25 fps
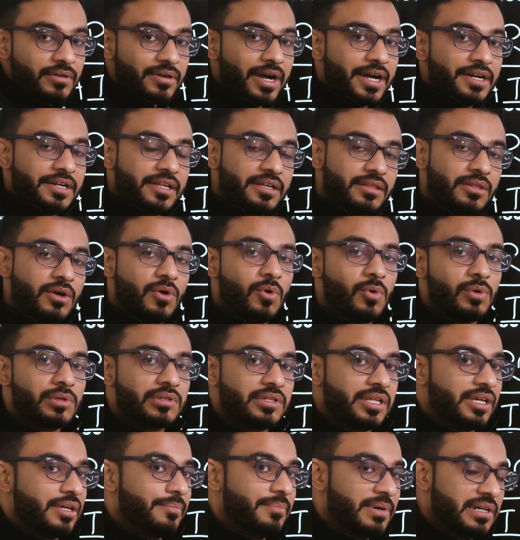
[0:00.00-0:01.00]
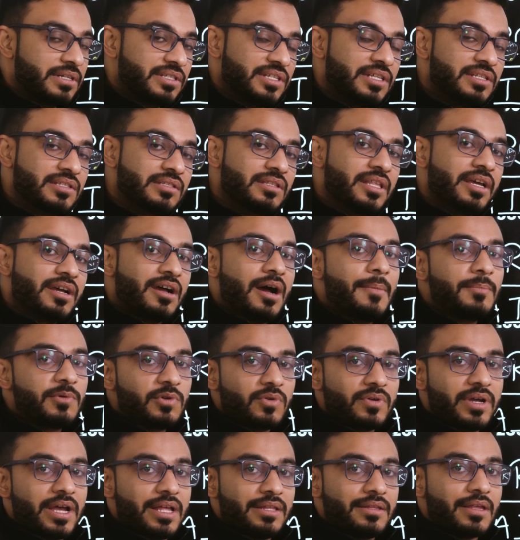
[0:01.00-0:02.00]
writing the whole thing. But since they come
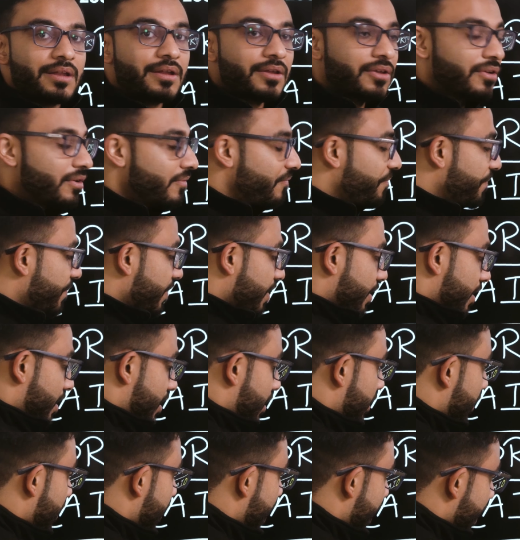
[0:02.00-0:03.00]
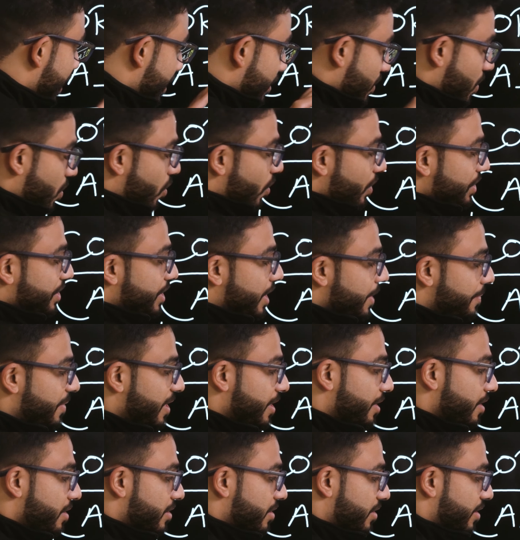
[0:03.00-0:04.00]
together and O is
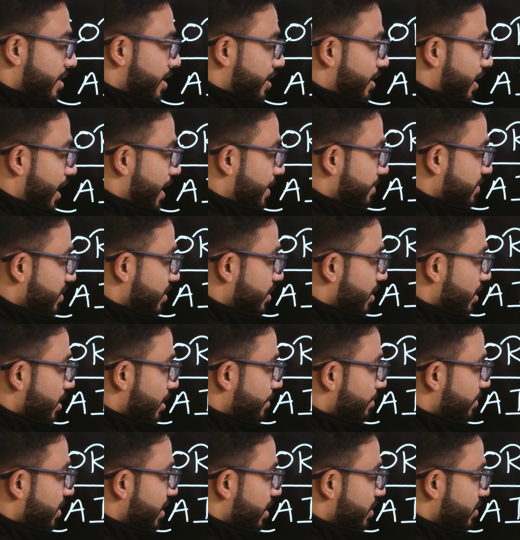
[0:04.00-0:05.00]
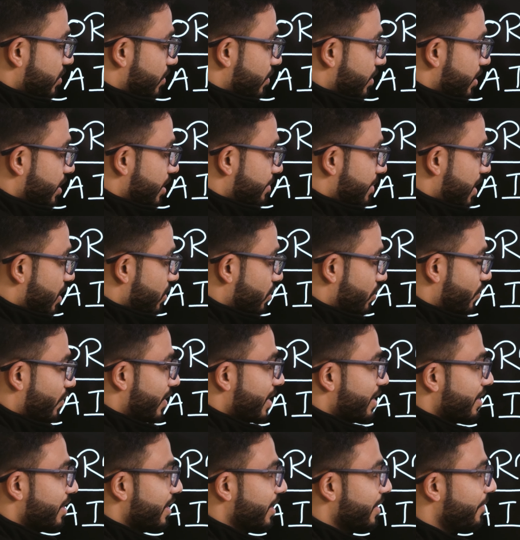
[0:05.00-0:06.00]
repeated 3 times, the number is only about
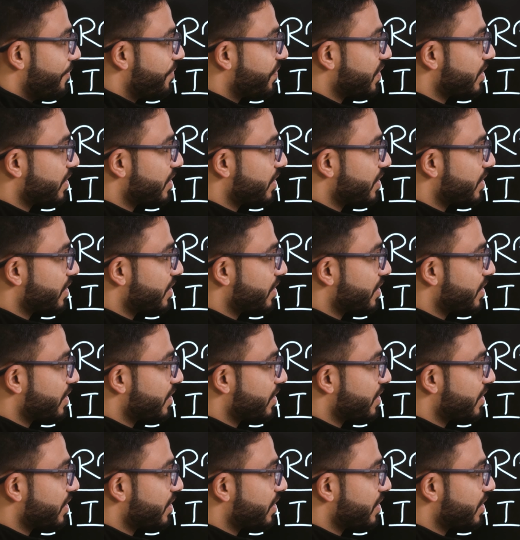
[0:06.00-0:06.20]
20.